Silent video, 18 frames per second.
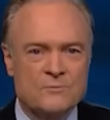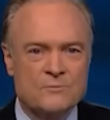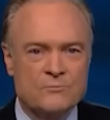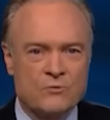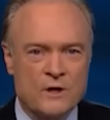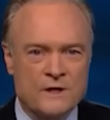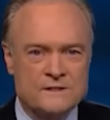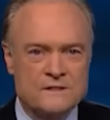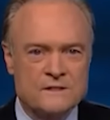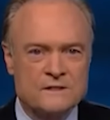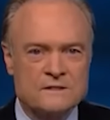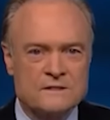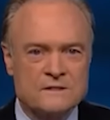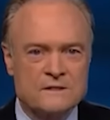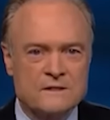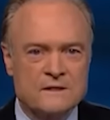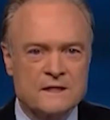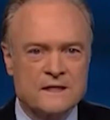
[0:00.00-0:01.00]

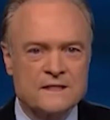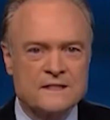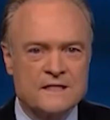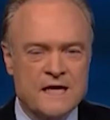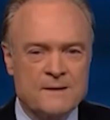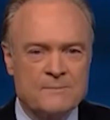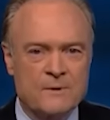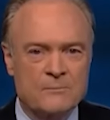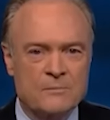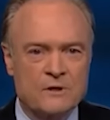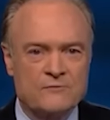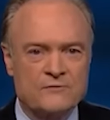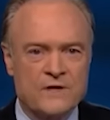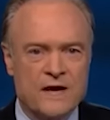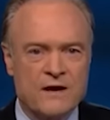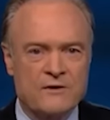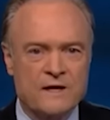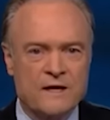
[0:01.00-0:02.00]
president incapable of
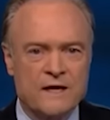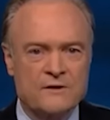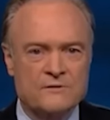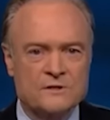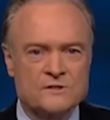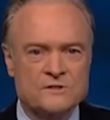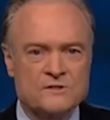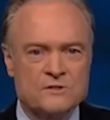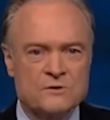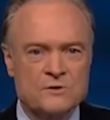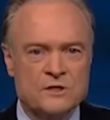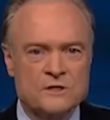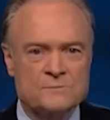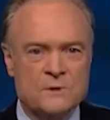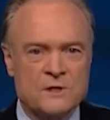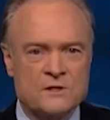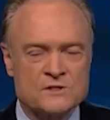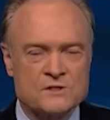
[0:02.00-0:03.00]
carrying out his duties
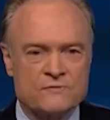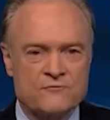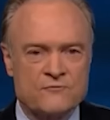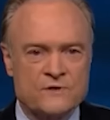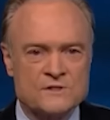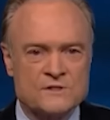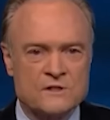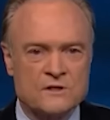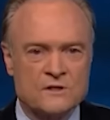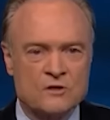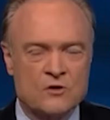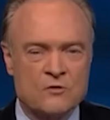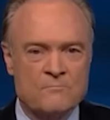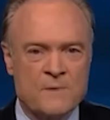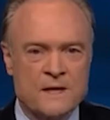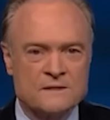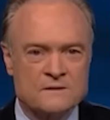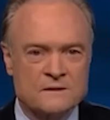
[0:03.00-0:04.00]
because of physical or
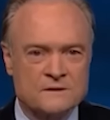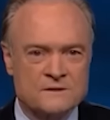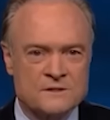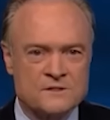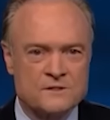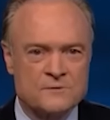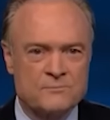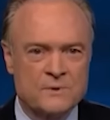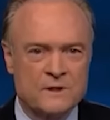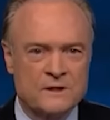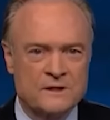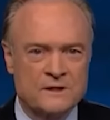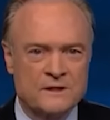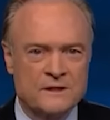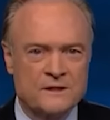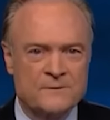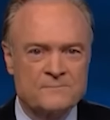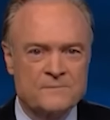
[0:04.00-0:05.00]
mental
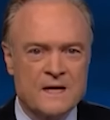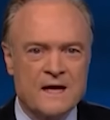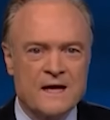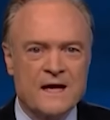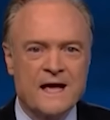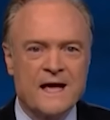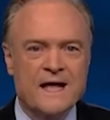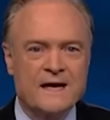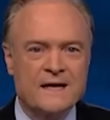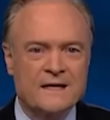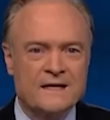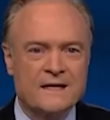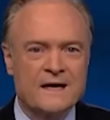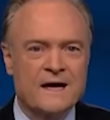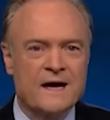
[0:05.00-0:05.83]
disability. Any